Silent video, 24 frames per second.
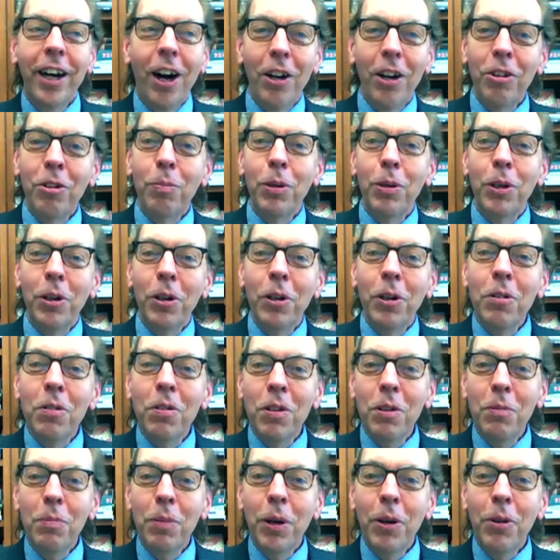
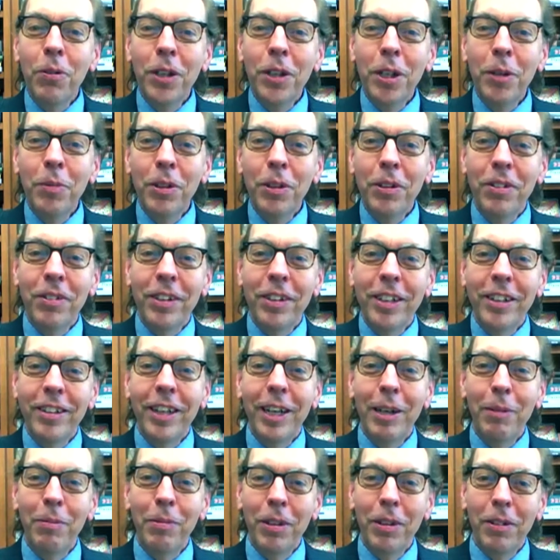Entrepreneurs Symposium, which is an
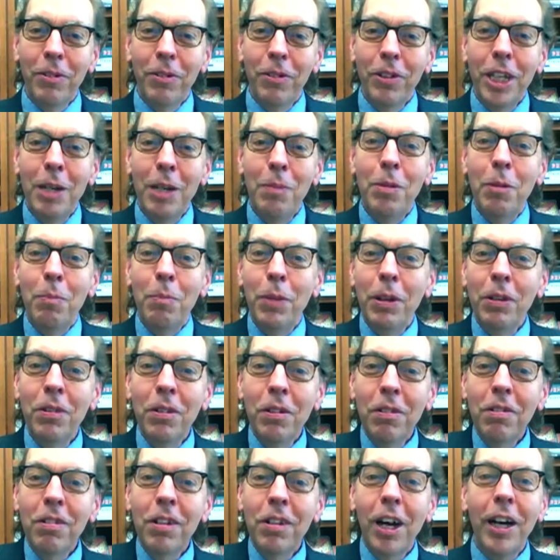attempt to sort of keep the
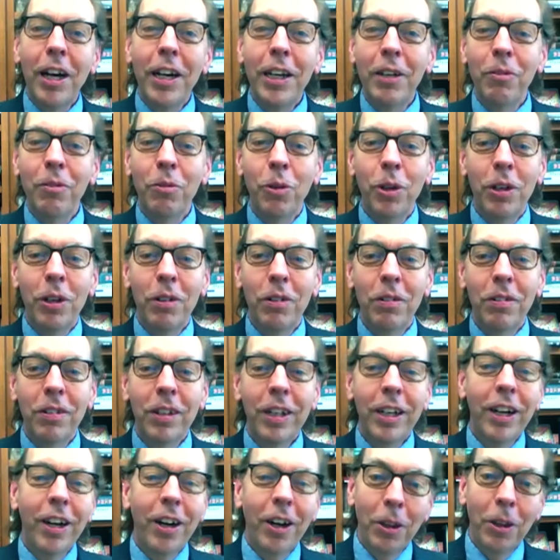business side of what
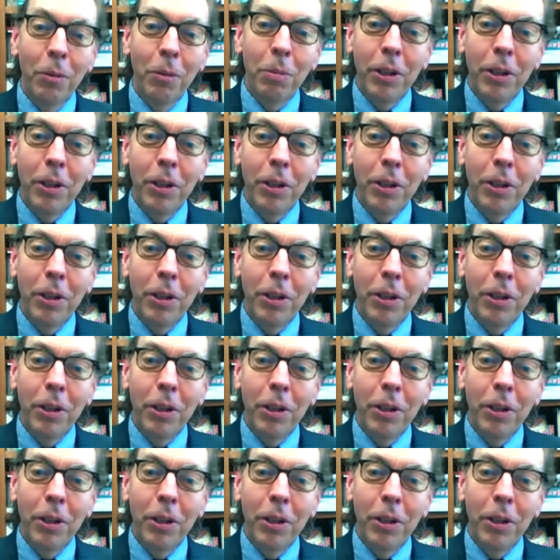is on